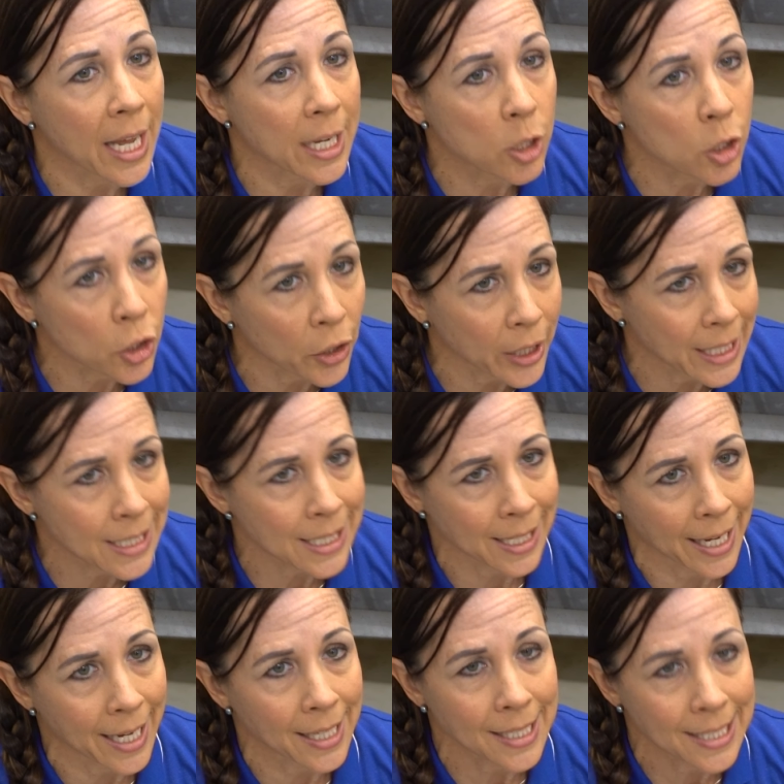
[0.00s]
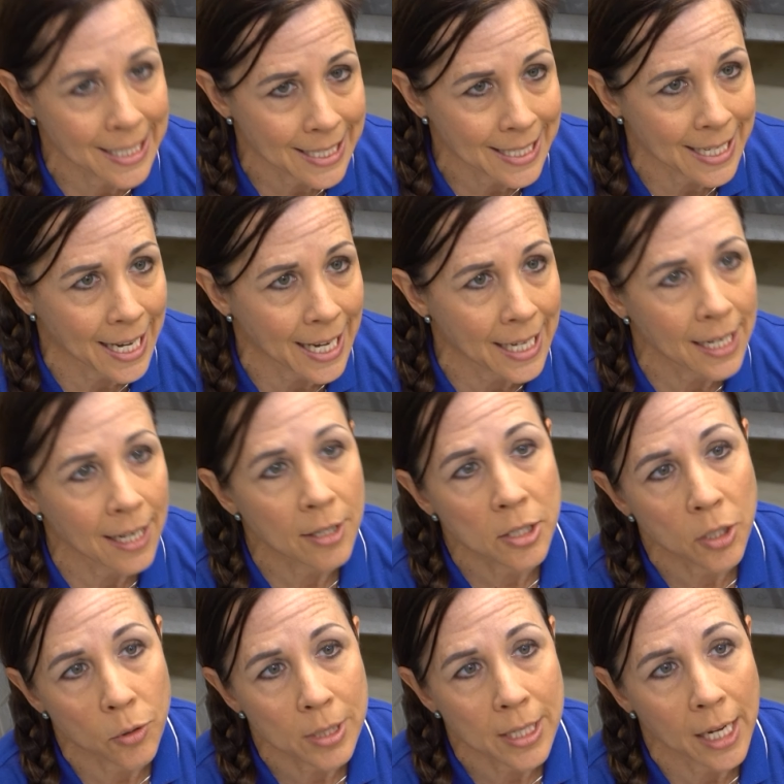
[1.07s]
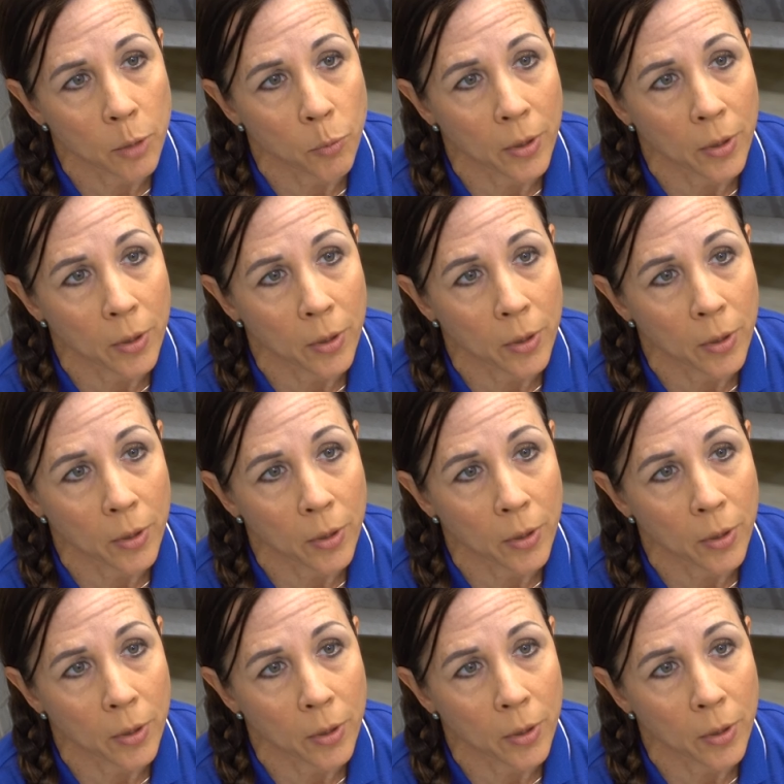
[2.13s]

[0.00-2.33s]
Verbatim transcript: a trance-like state associated